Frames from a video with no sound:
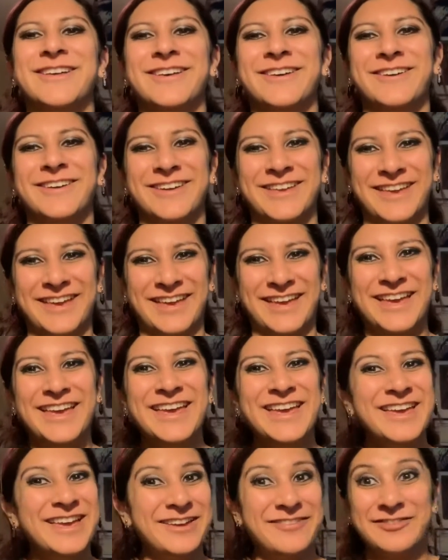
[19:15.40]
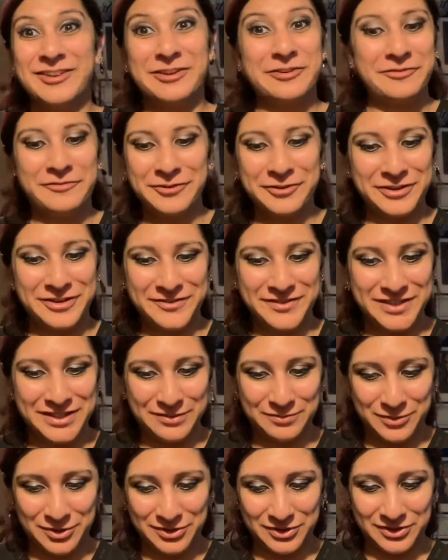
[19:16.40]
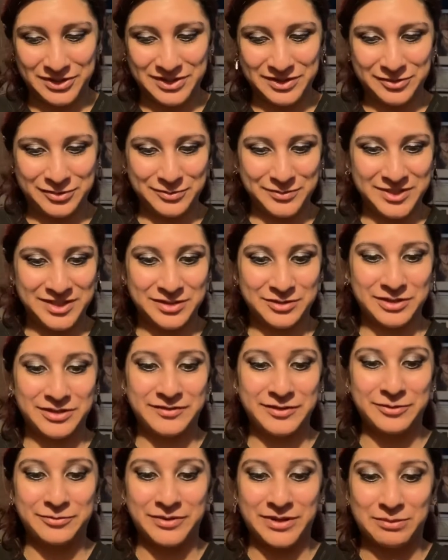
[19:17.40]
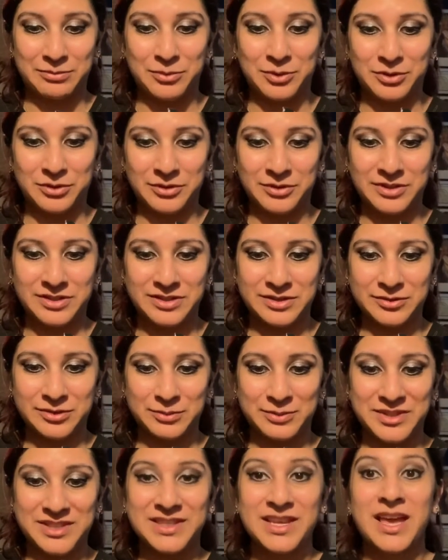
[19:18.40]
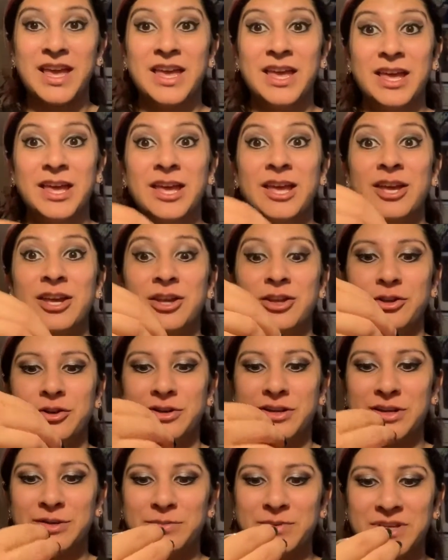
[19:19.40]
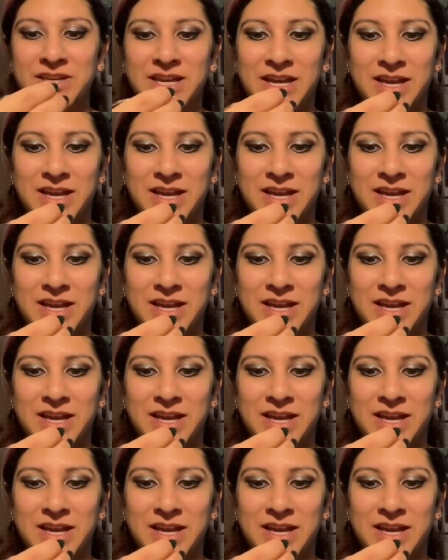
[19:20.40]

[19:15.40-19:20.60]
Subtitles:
Okay, if none of you have seen Mortal Instruments or even read Mortal Instruments, you're gonna be,